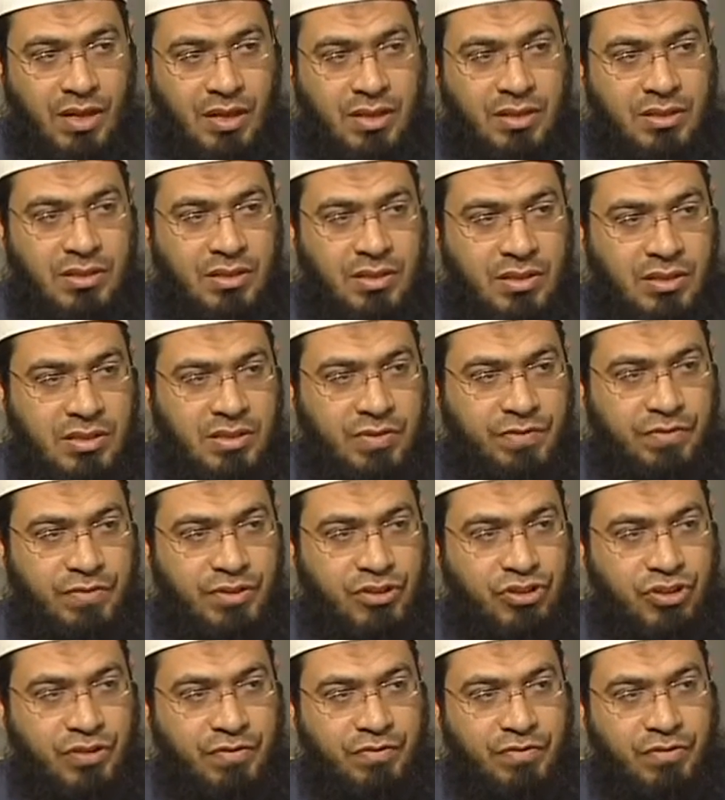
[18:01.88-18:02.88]
And it's not
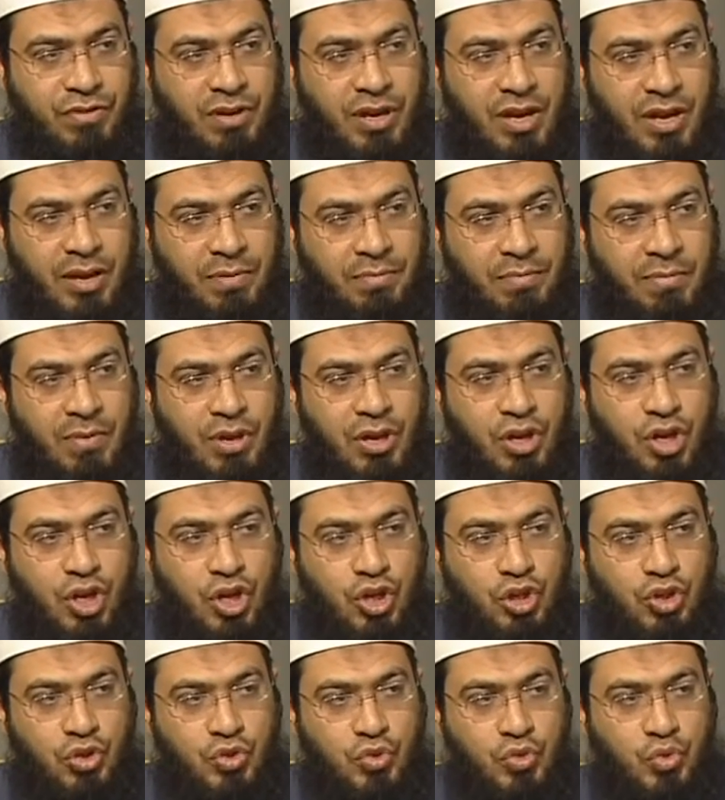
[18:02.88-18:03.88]
sufficient for him
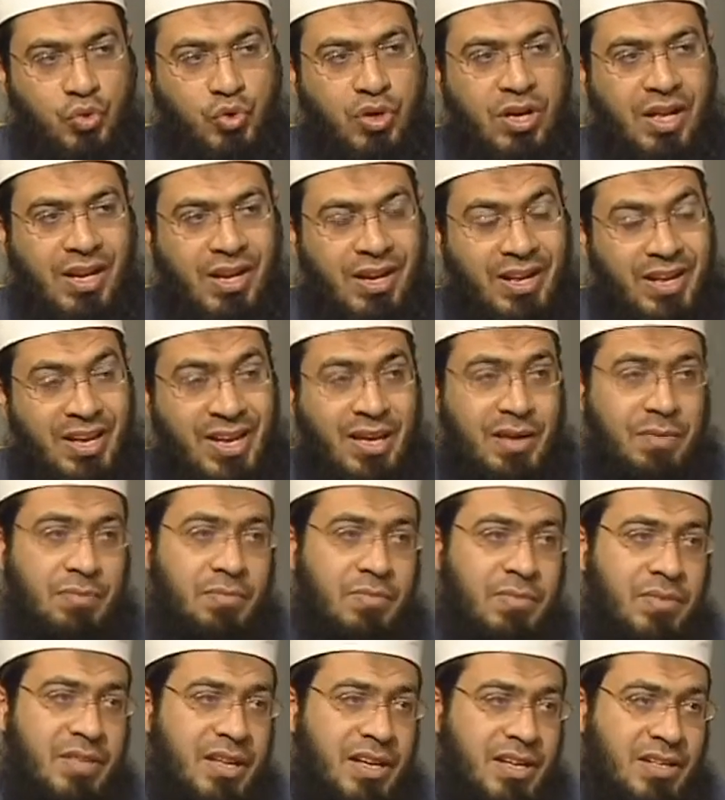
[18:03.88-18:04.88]
to
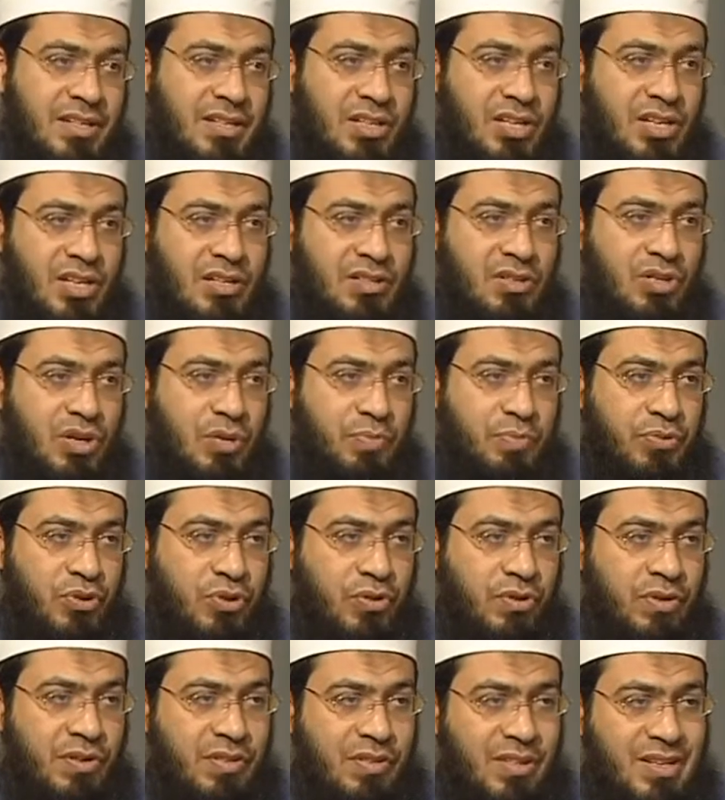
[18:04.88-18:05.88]
claim that he is not
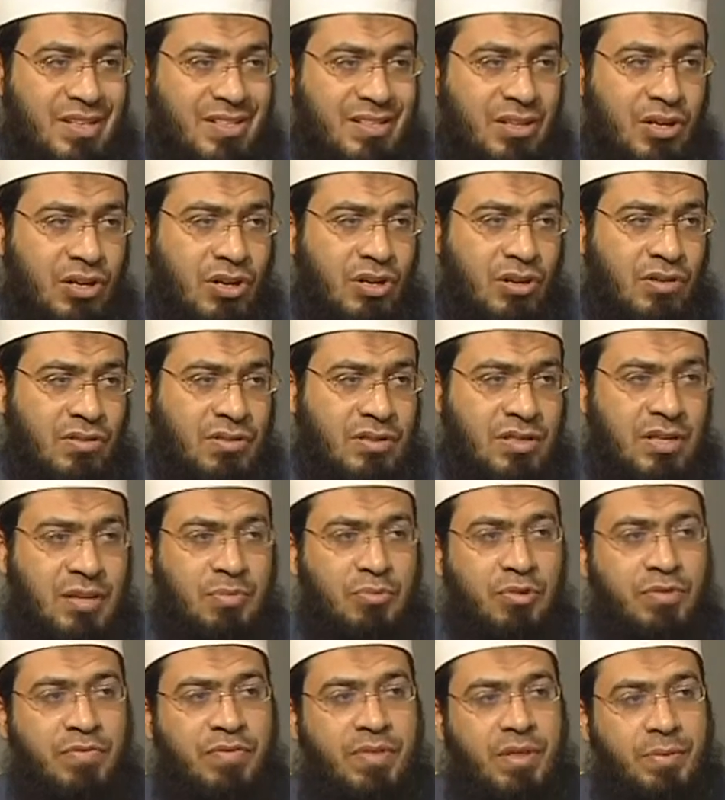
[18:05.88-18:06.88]
pure. And these are
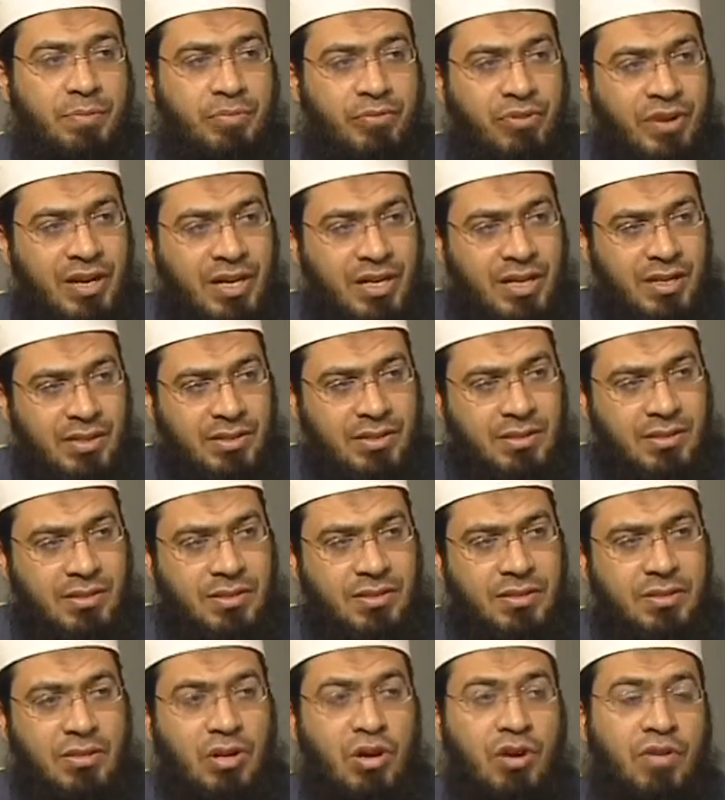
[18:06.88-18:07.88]
some of the
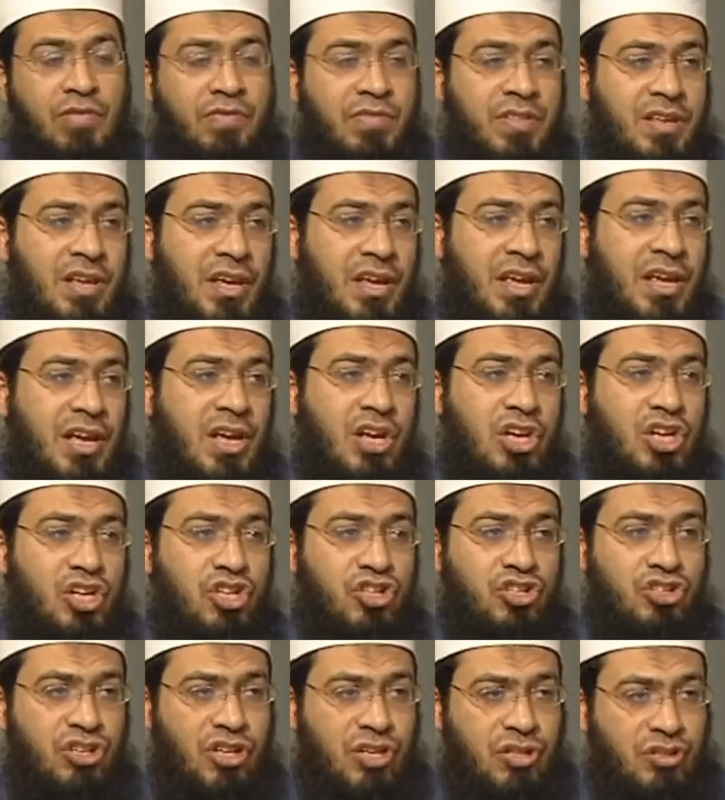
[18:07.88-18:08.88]
pretexts of the
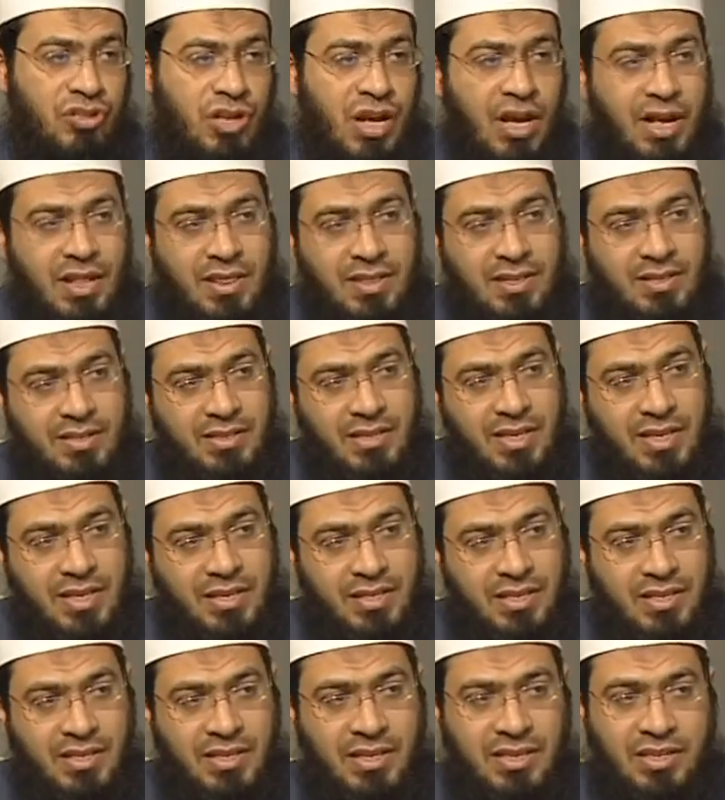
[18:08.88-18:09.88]
shaitan, the
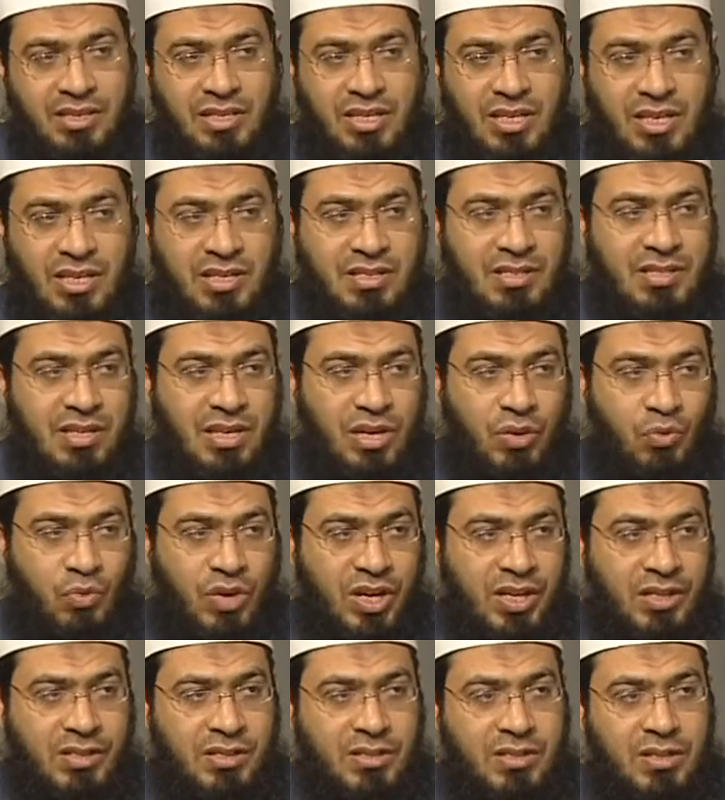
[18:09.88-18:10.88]
Satan, that he
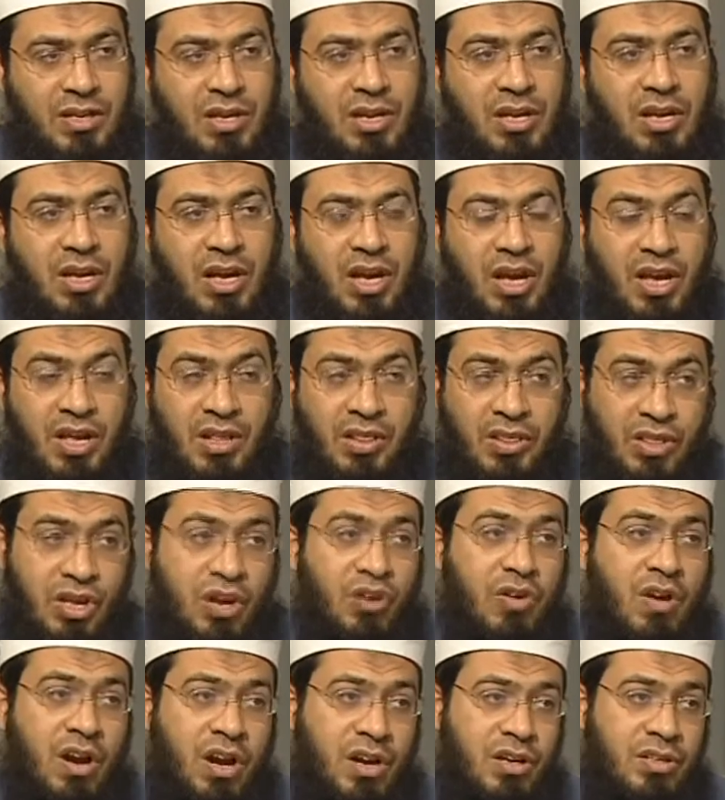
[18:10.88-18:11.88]
insinuates in their
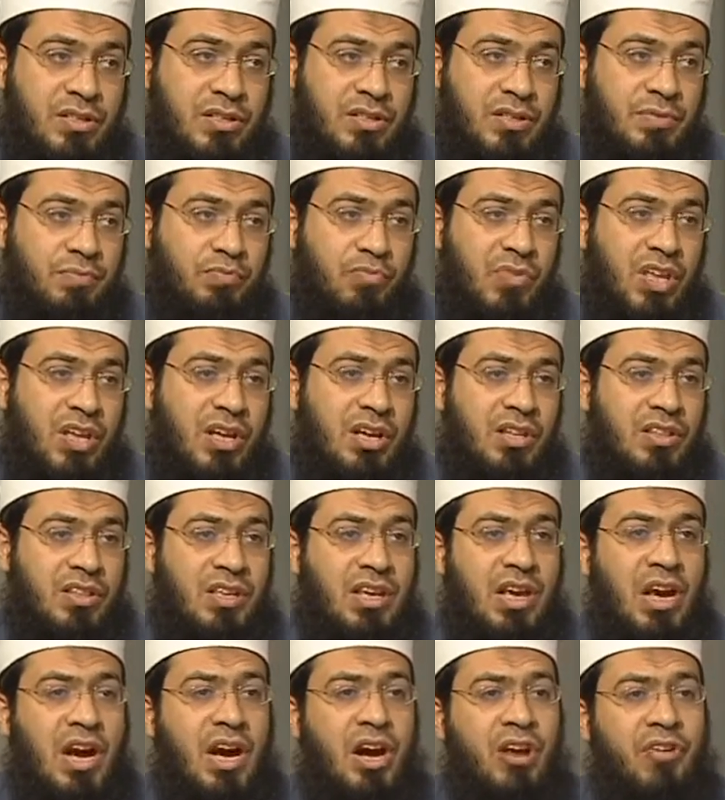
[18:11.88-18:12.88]
hearts.
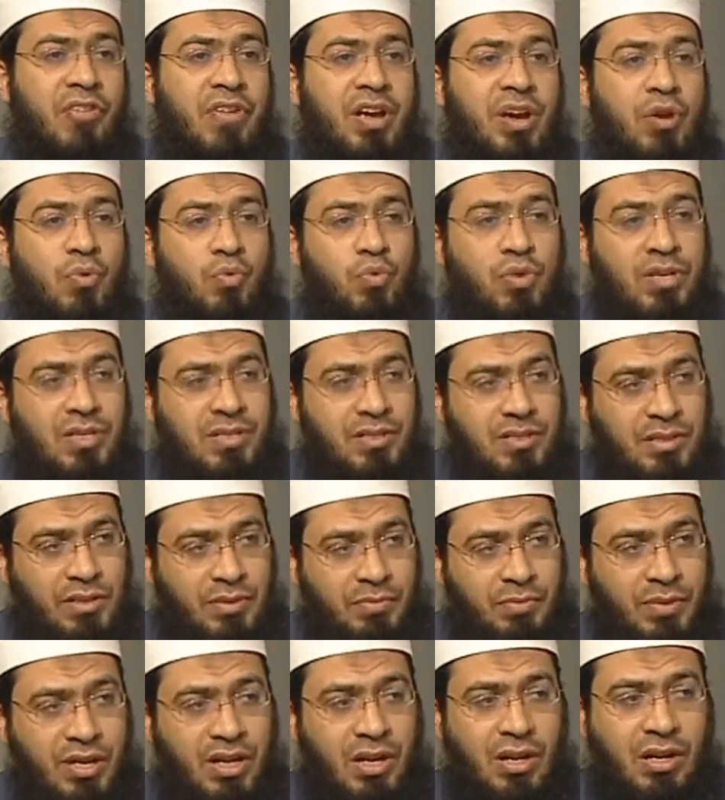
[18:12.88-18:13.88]
They are
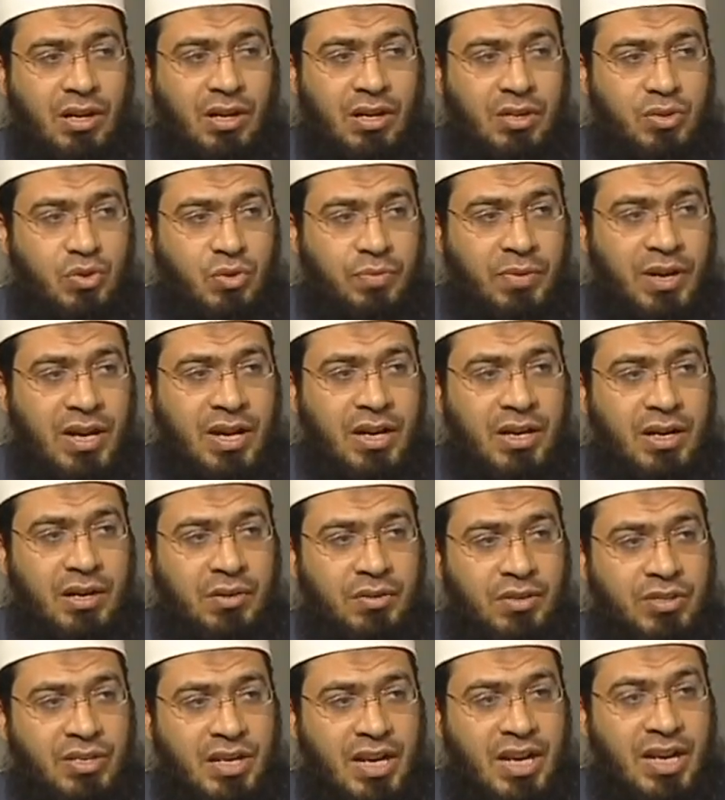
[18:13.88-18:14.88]
requested by Allah subhanahu
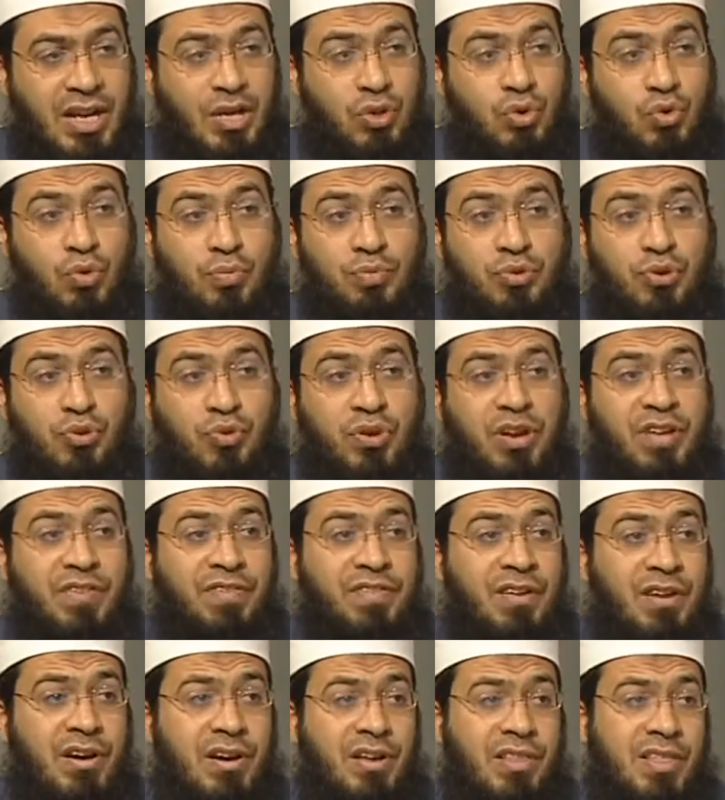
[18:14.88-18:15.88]
wa ta'ala to
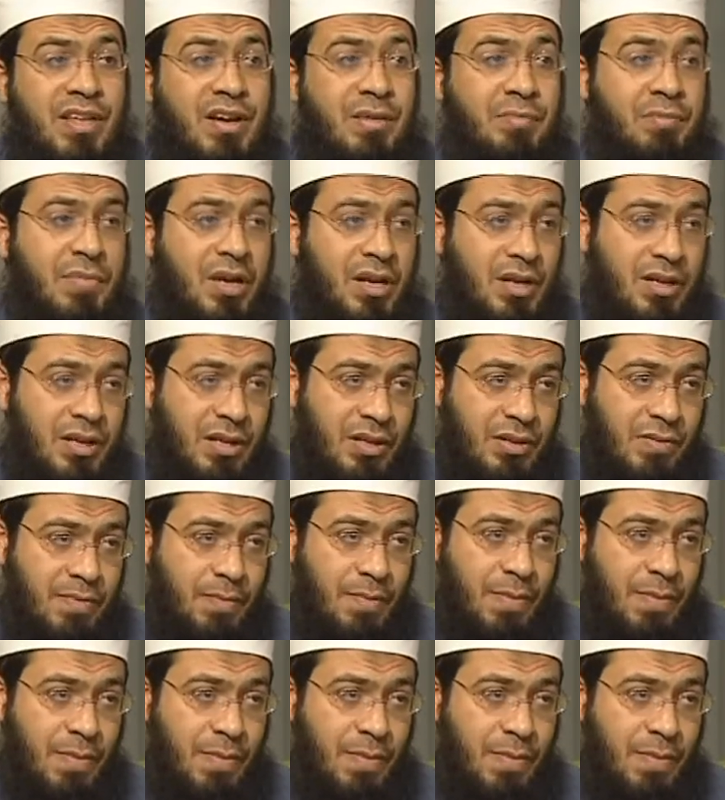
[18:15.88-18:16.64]
purify their money,